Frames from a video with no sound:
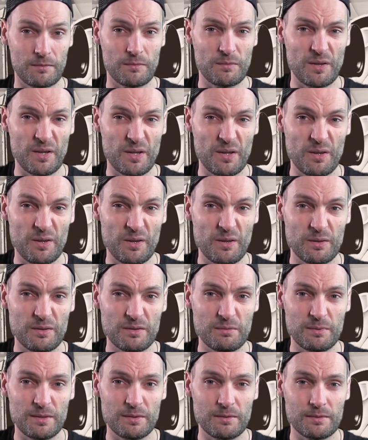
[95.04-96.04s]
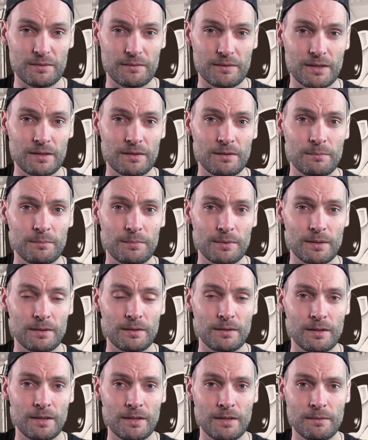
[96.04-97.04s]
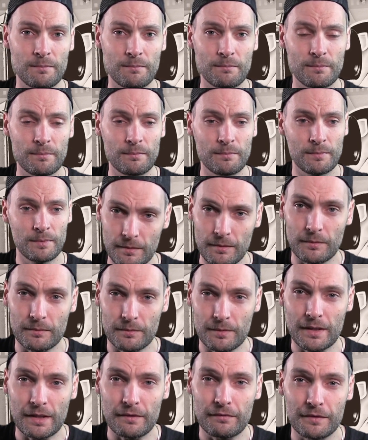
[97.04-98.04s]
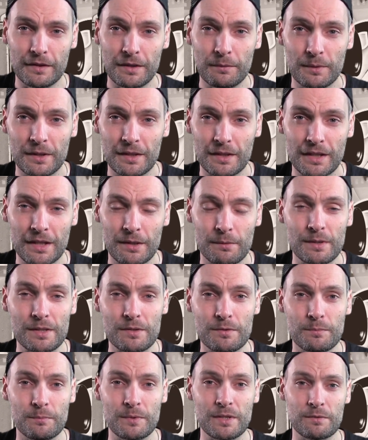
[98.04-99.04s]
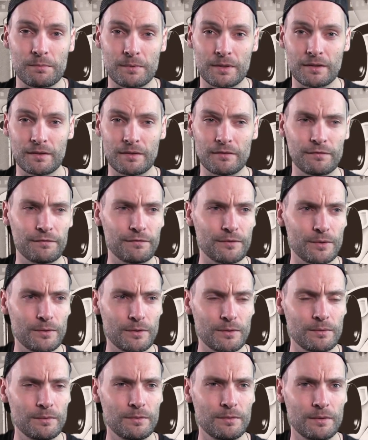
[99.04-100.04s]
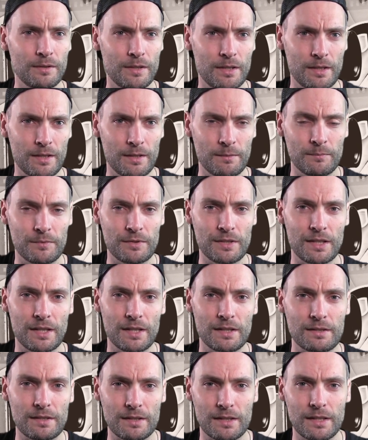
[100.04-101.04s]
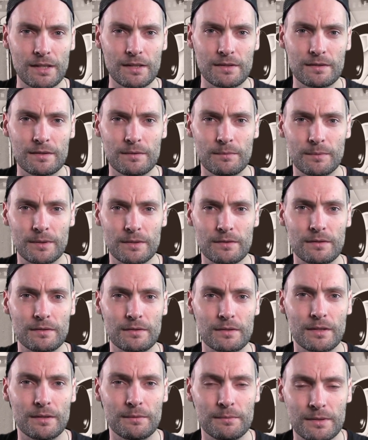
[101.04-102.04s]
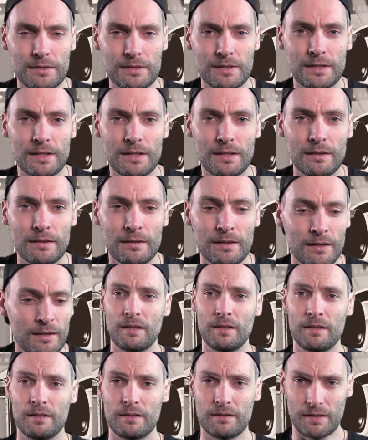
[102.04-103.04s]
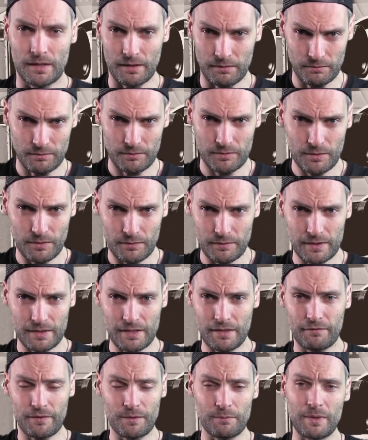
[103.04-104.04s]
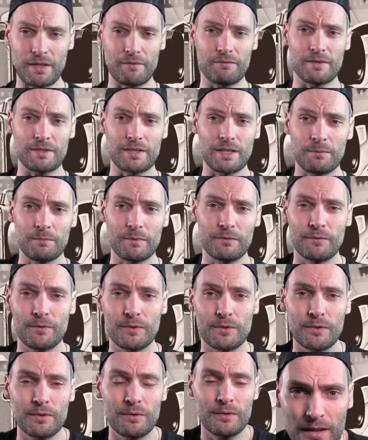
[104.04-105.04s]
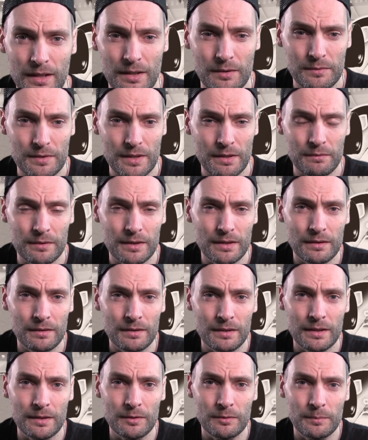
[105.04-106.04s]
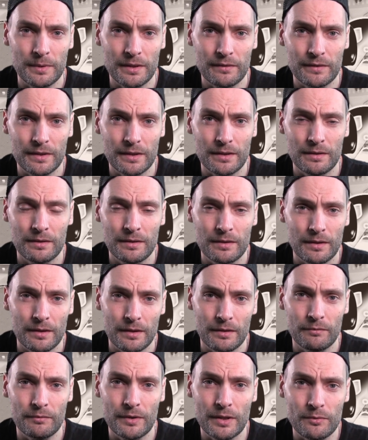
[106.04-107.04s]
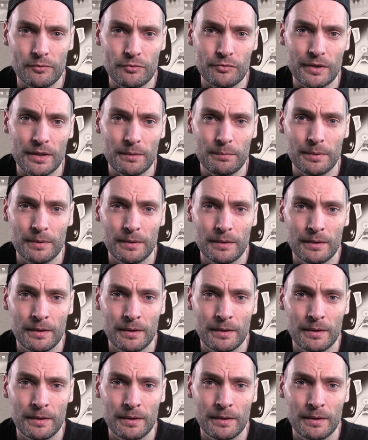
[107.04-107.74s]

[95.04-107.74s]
hot, to be honest with you, but you'll definitely work out which one of the four she actually is once you start watching it. So, story is nothing we haven't seen before. Girls go on a little bit of a road trip,